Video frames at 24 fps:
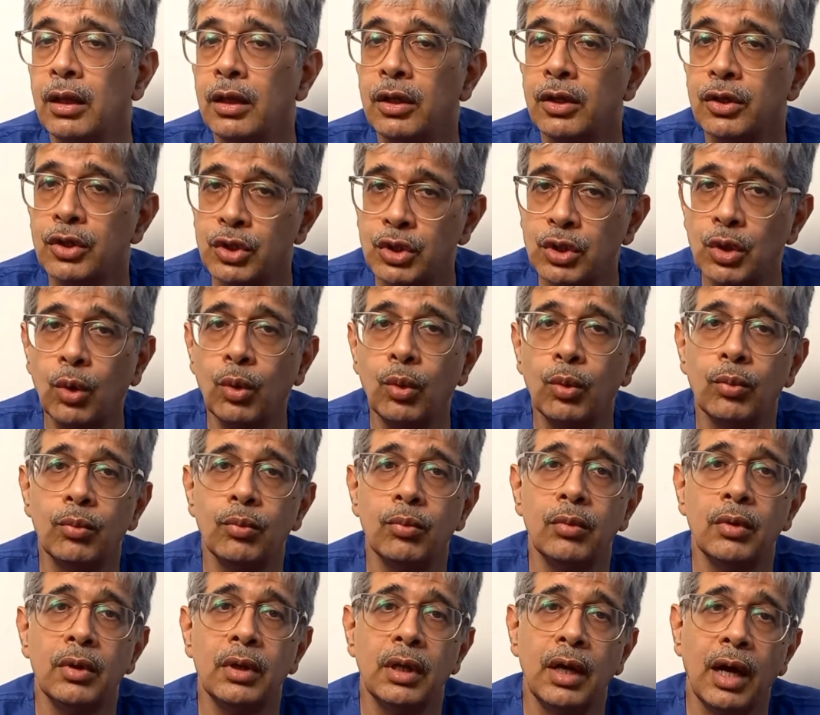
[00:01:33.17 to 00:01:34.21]
So,
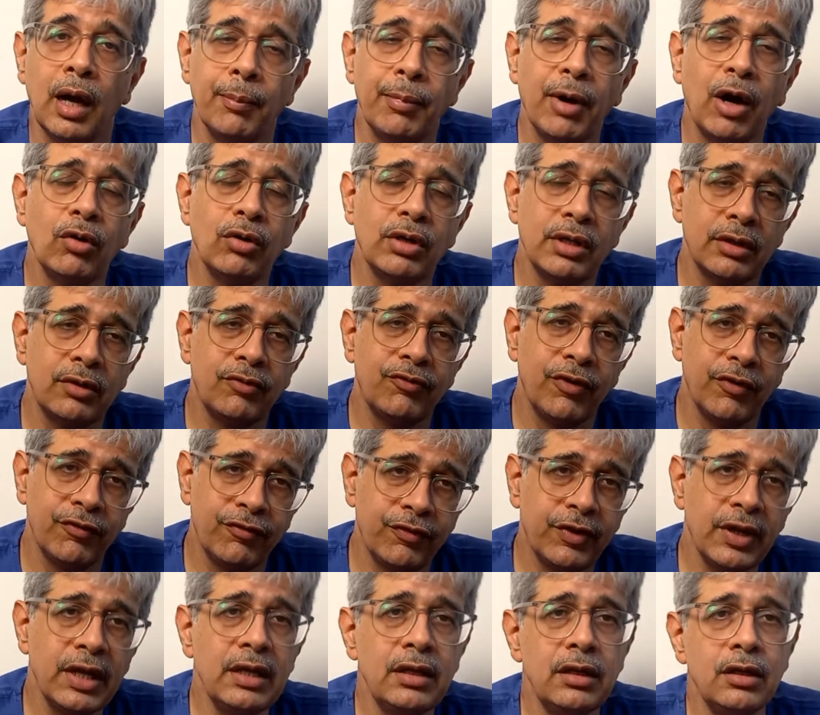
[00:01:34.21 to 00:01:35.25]
about
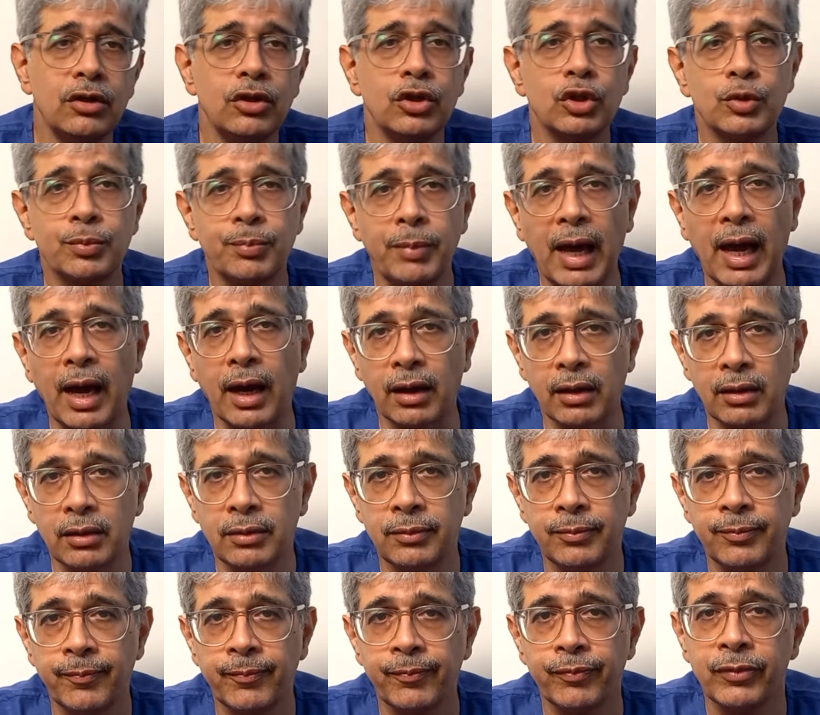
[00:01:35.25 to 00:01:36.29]
15 years back,
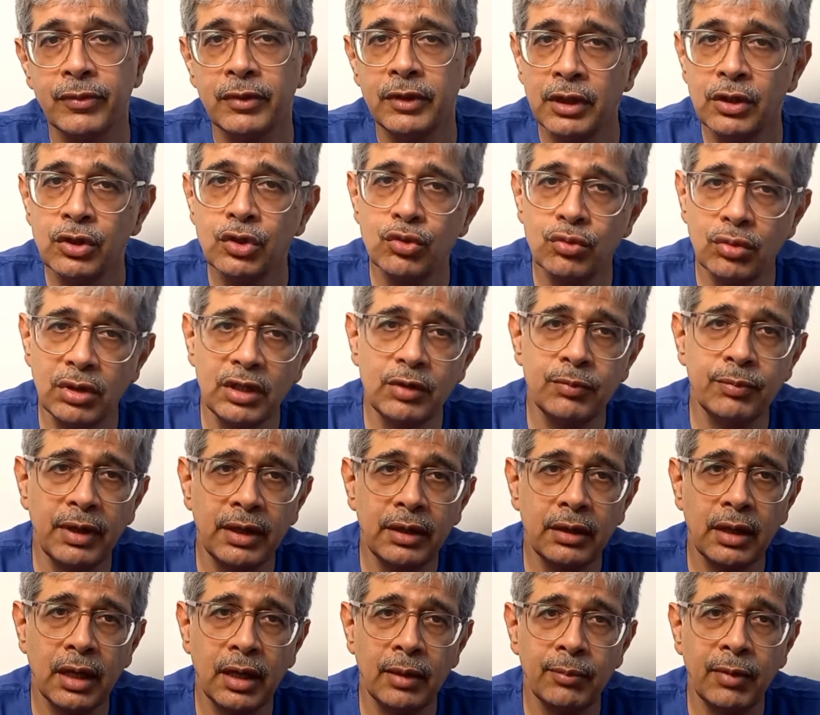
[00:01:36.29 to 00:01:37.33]
this
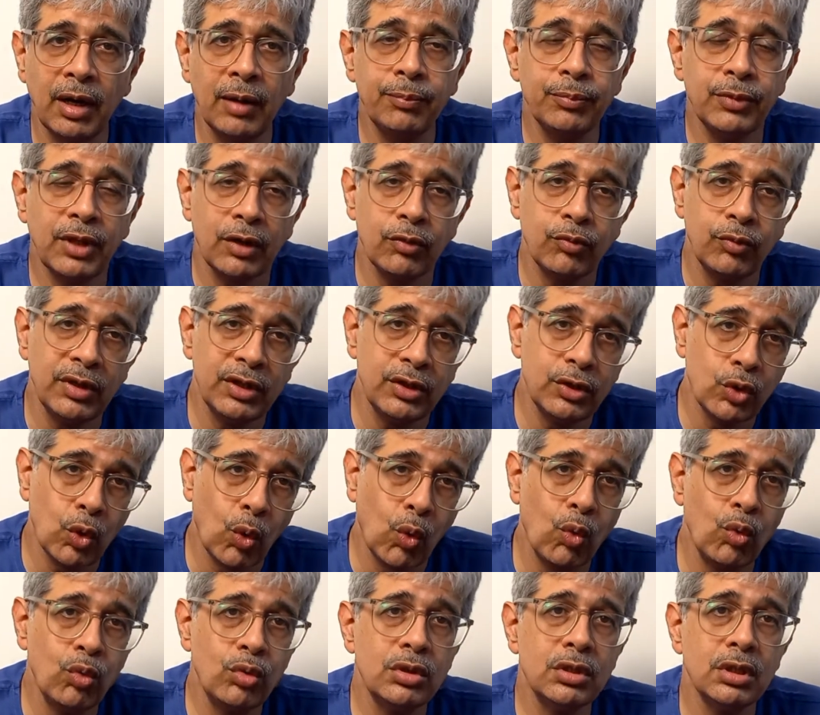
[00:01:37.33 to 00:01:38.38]
treatment came up that we
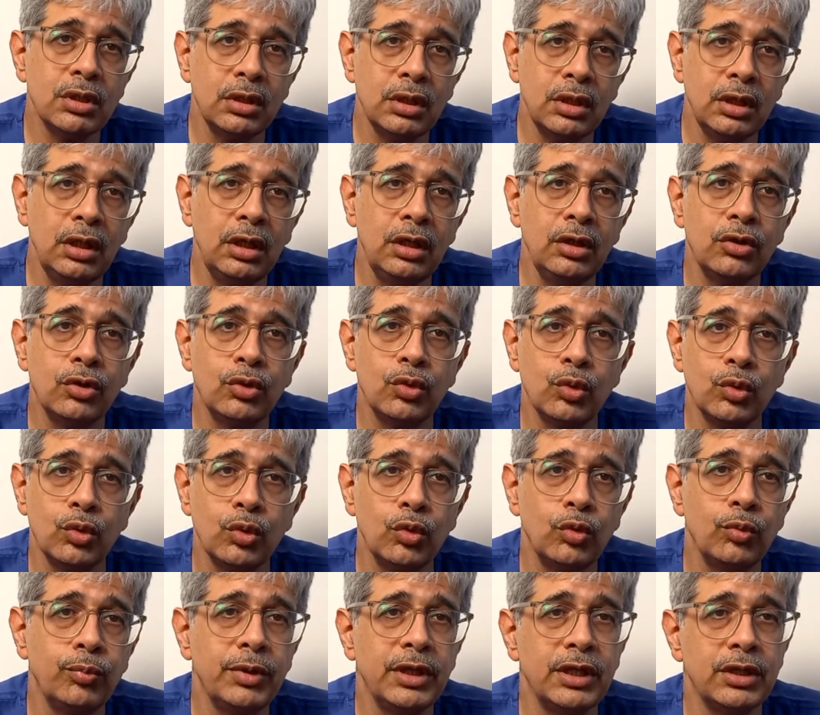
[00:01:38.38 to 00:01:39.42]
don't need to
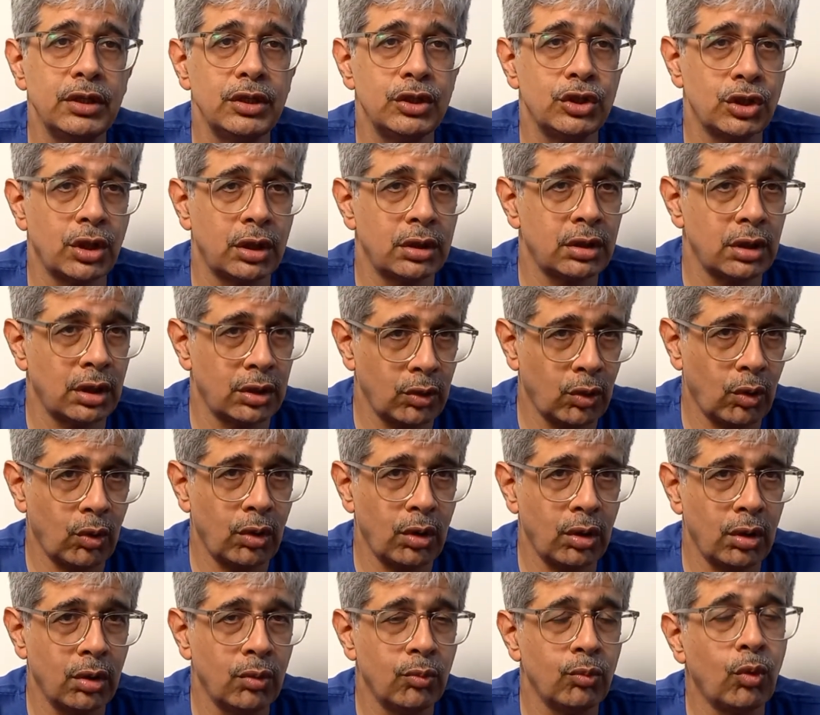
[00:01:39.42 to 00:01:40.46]
do BT Shunt at all.
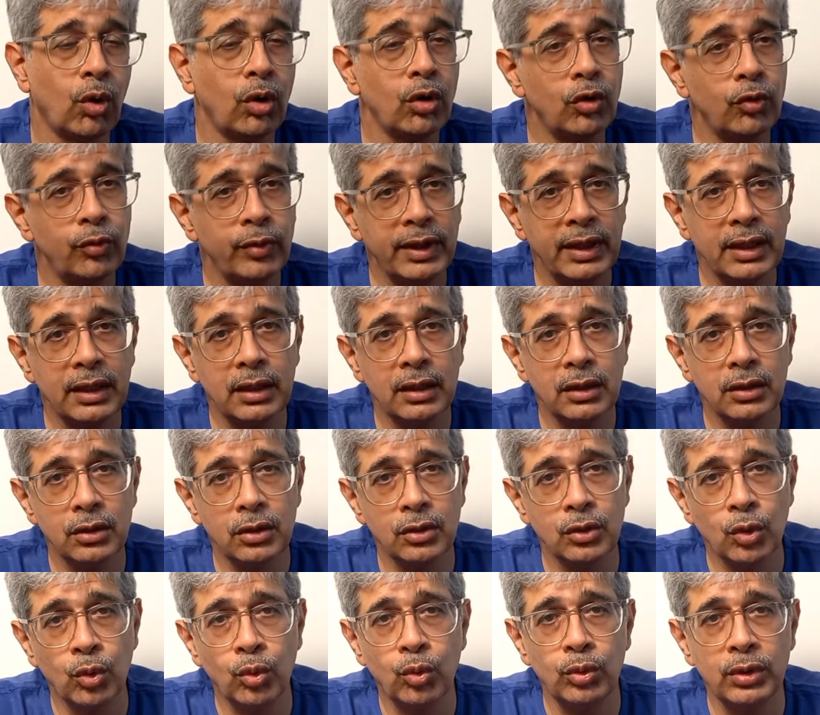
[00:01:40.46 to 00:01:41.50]
What do we
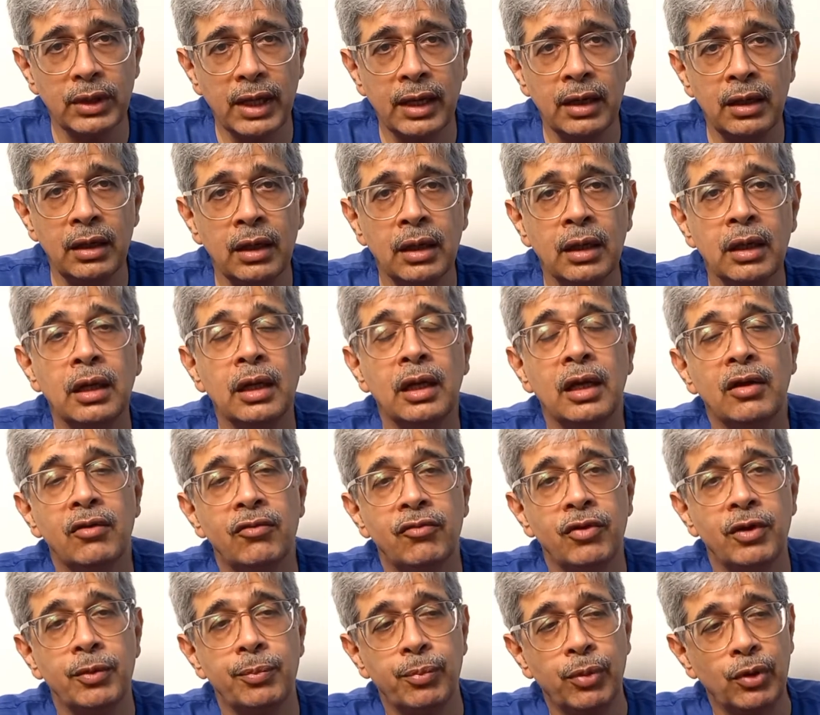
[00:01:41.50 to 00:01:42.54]
do then?
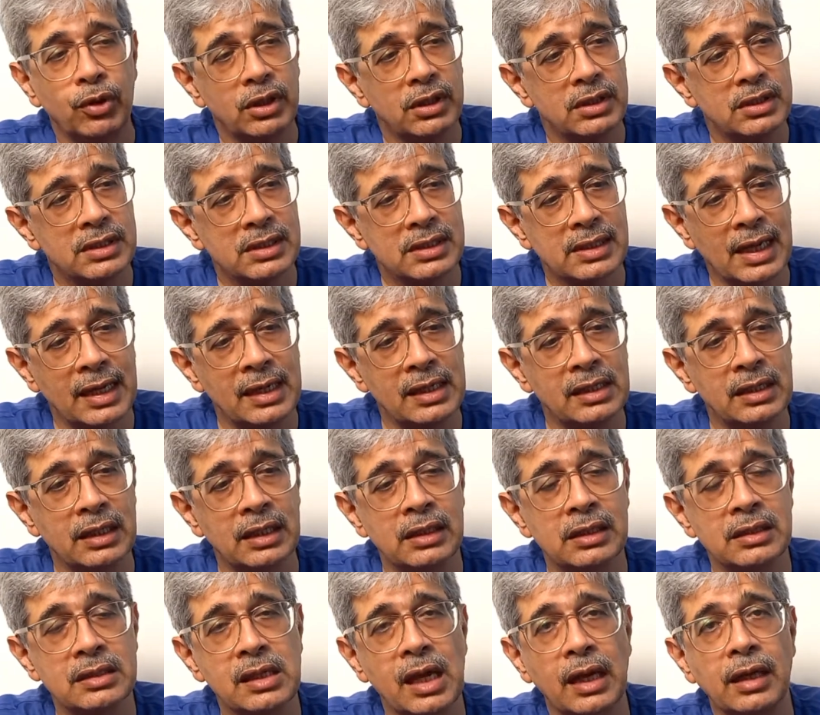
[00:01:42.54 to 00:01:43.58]
We put a stent
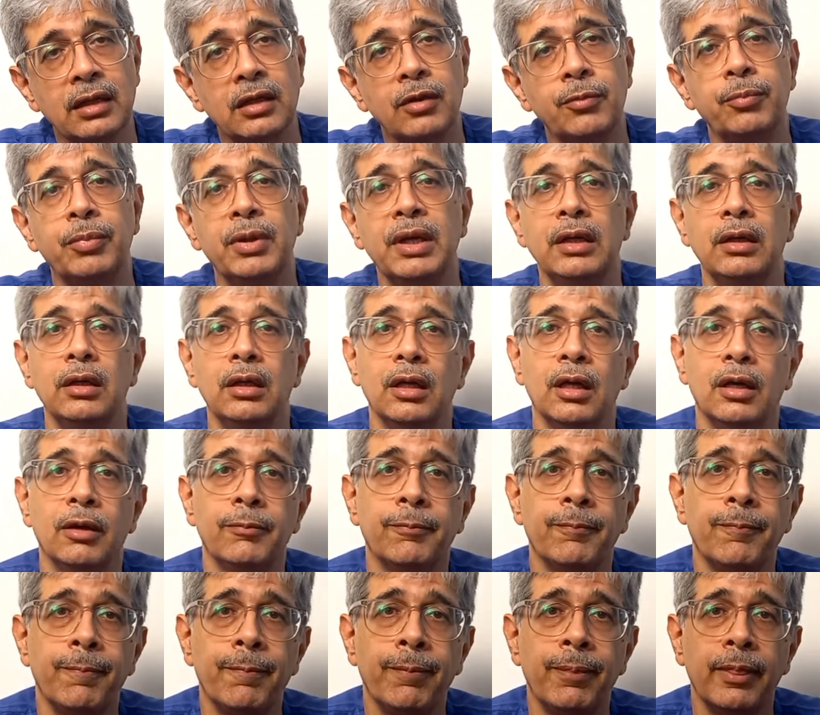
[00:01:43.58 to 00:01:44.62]
inside the PDA.
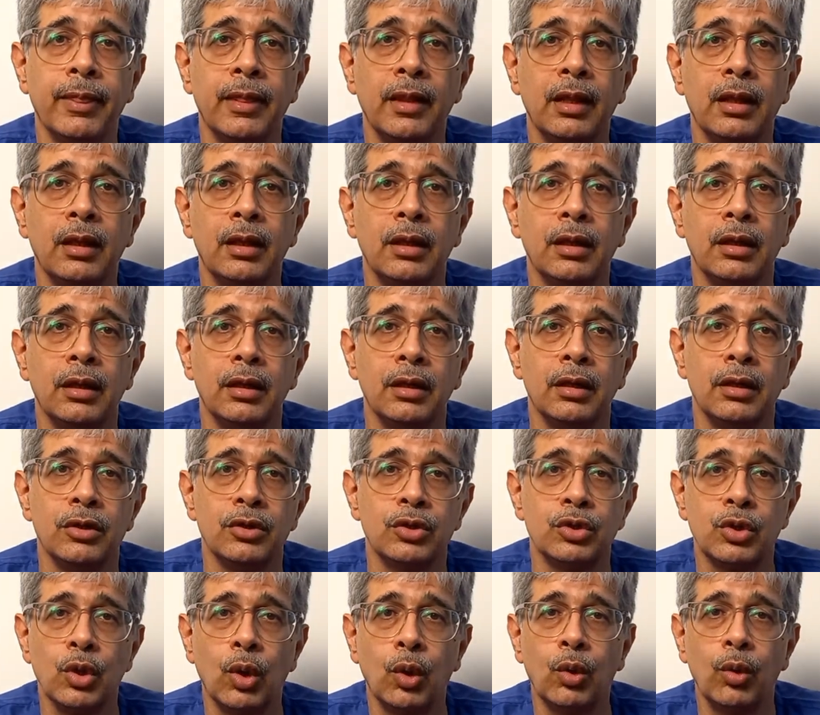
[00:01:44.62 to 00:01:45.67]

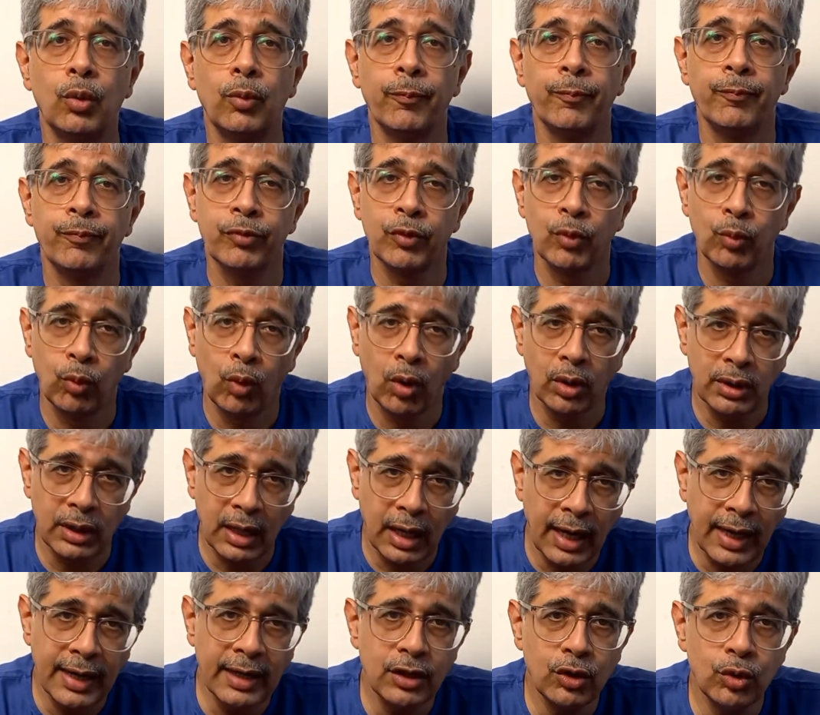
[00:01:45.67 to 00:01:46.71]
So, what
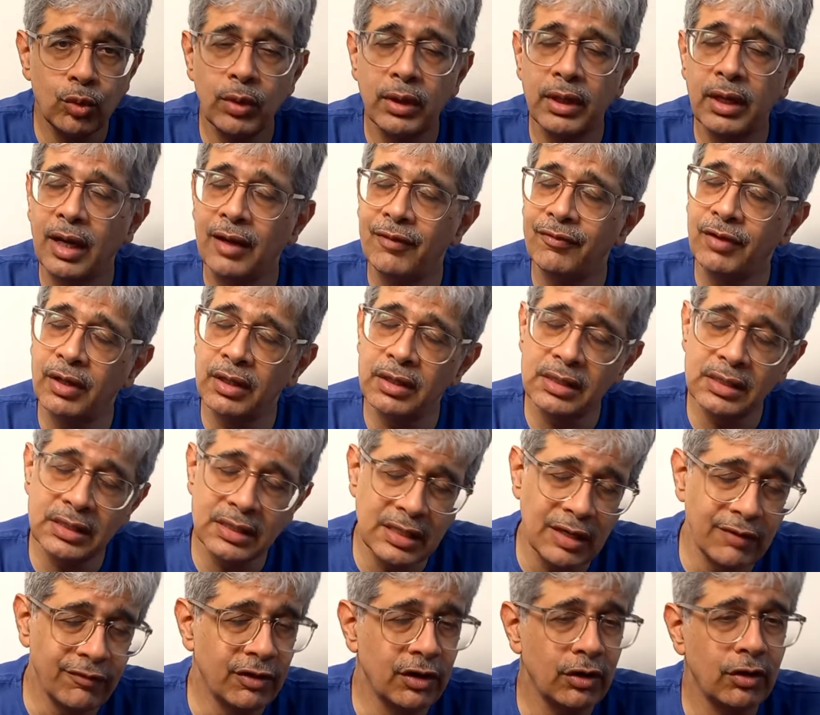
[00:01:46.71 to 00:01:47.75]
I do, and I have done
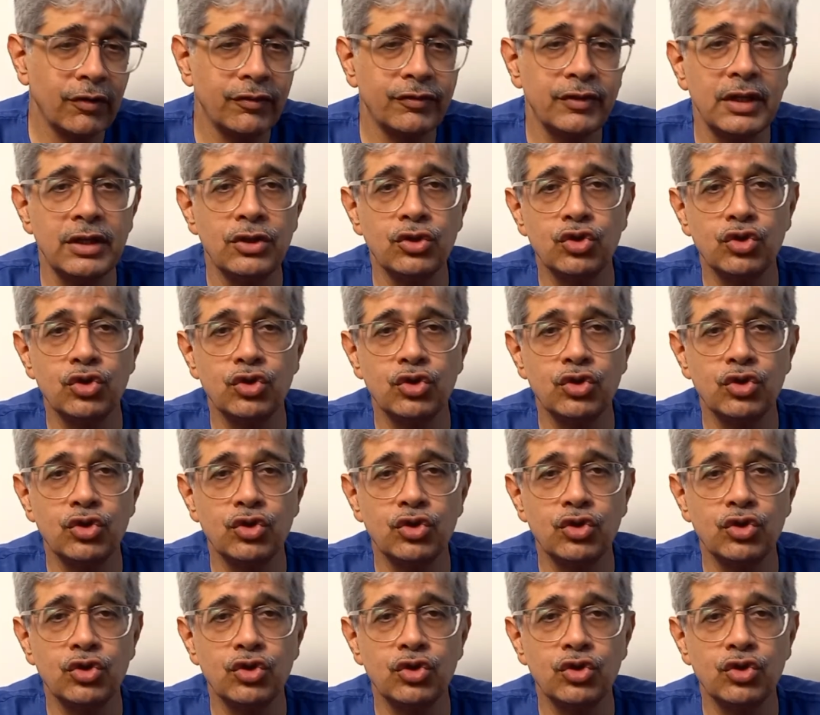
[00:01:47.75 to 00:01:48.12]
several of these